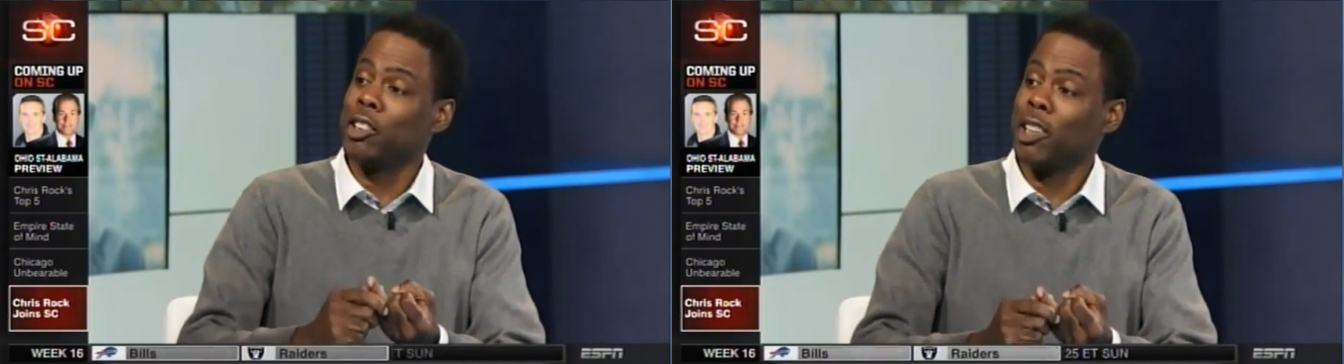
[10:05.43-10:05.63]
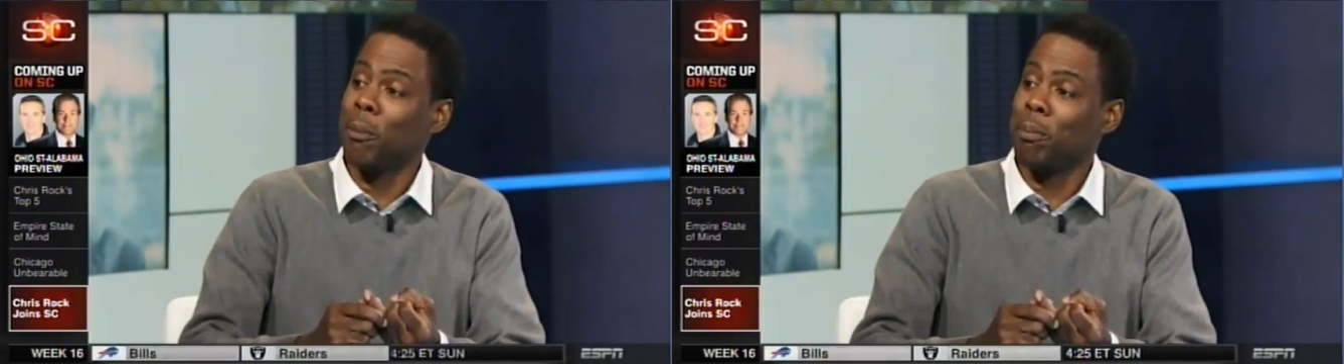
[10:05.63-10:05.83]

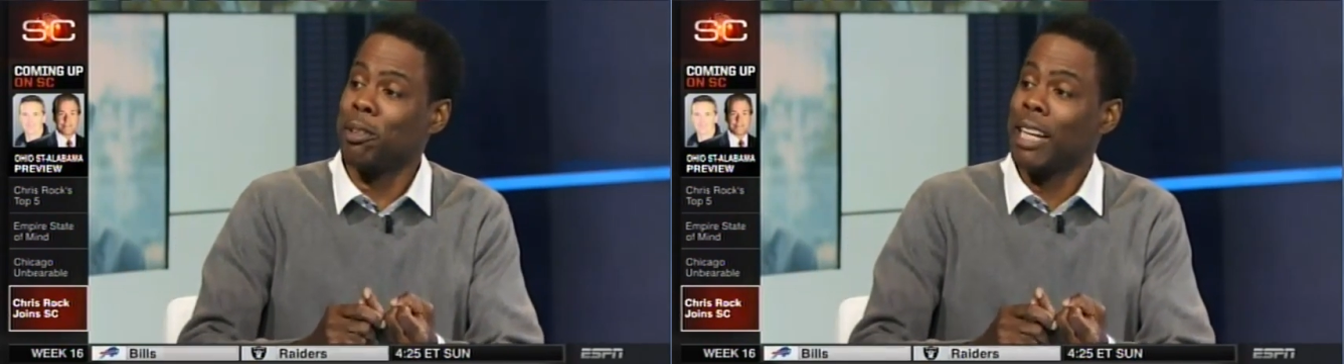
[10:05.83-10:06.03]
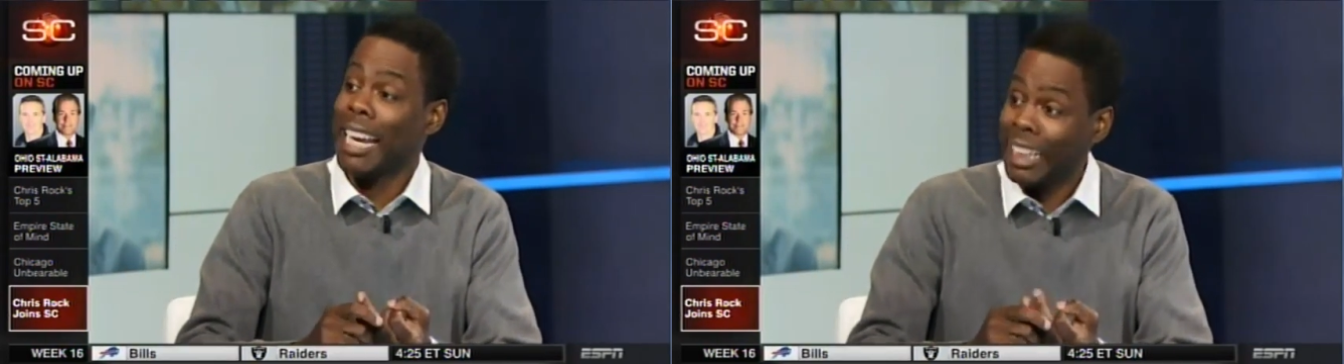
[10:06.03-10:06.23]

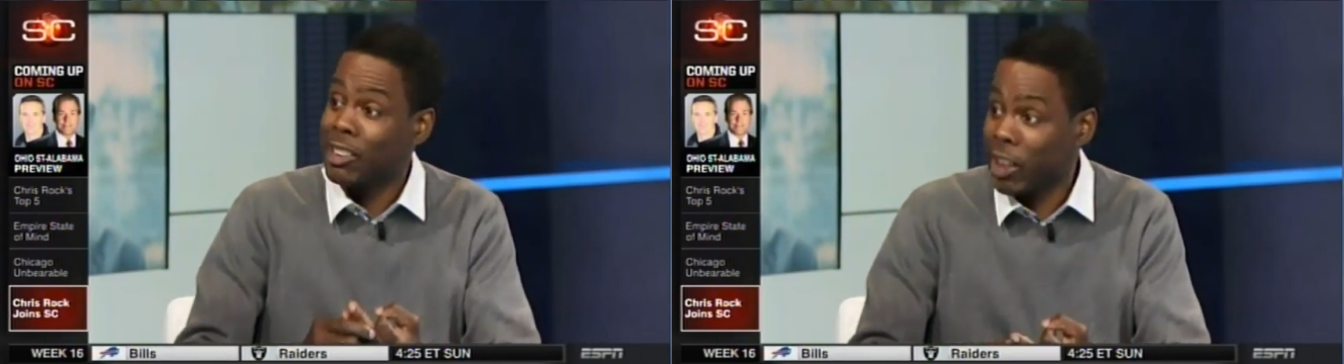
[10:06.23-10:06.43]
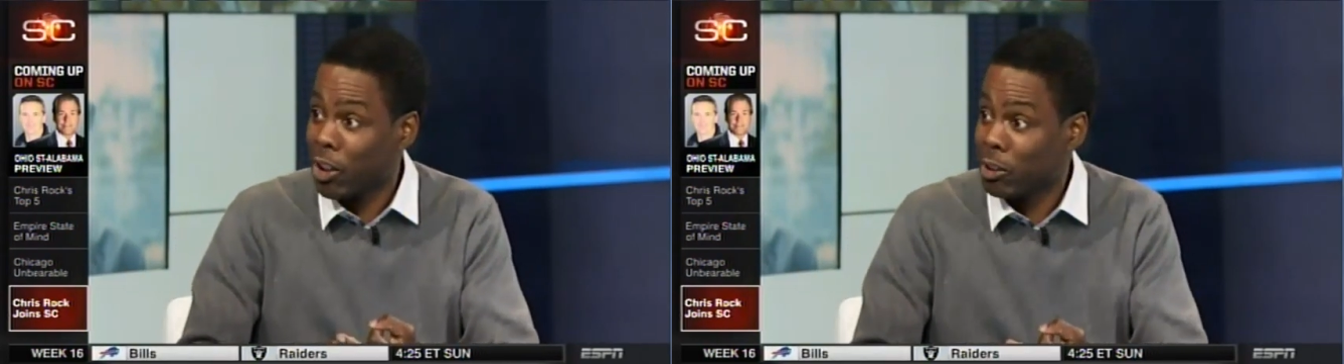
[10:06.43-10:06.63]
Shumpert,
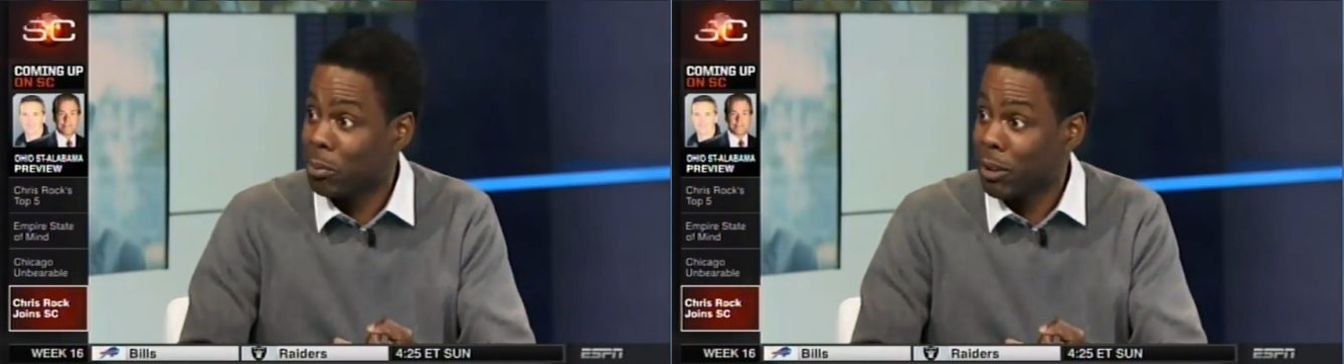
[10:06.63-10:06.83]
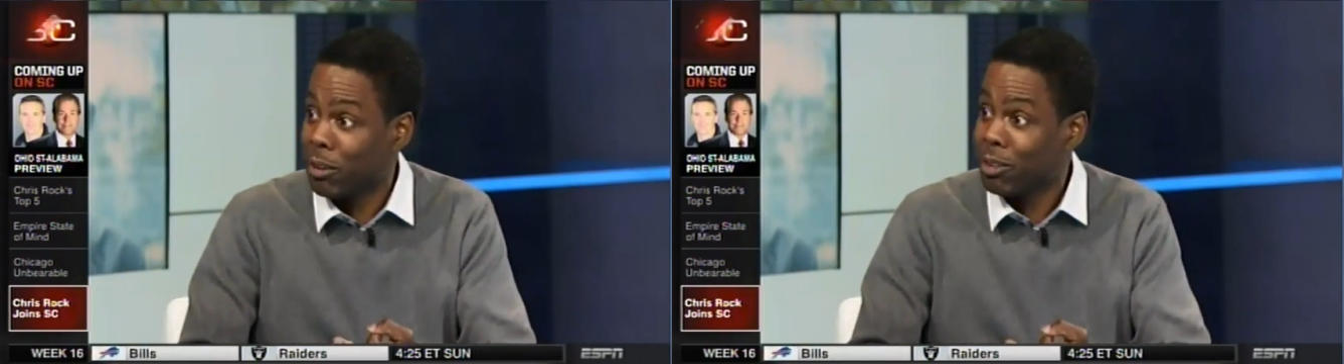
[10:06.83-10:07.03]
and J.R.
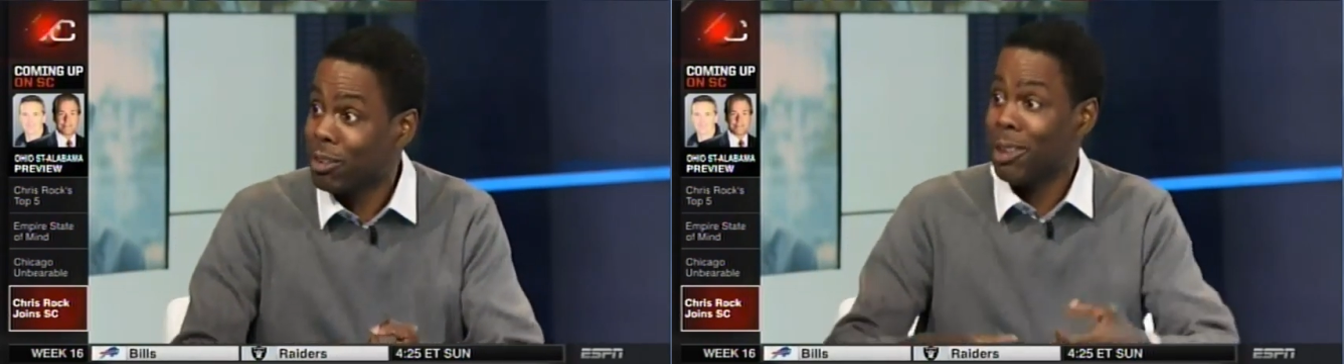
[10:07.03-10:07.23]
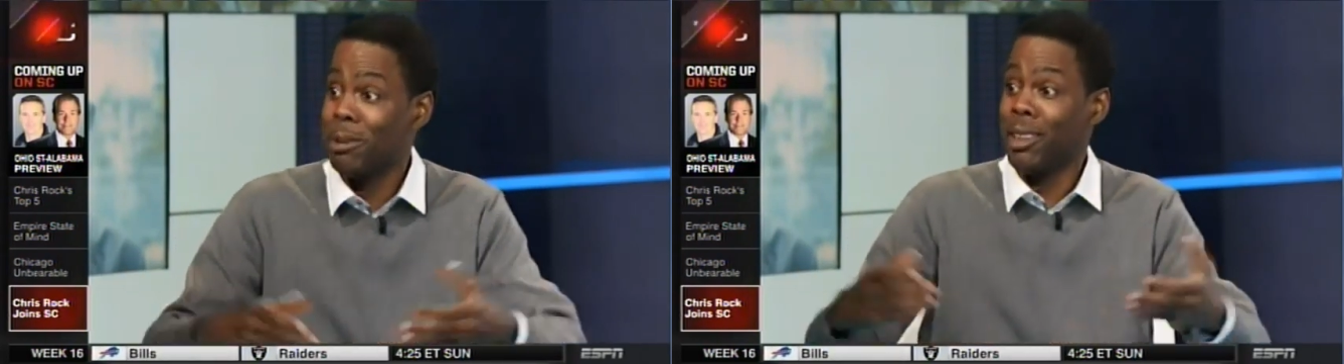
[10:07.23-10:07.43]
Smith. Mm. You know what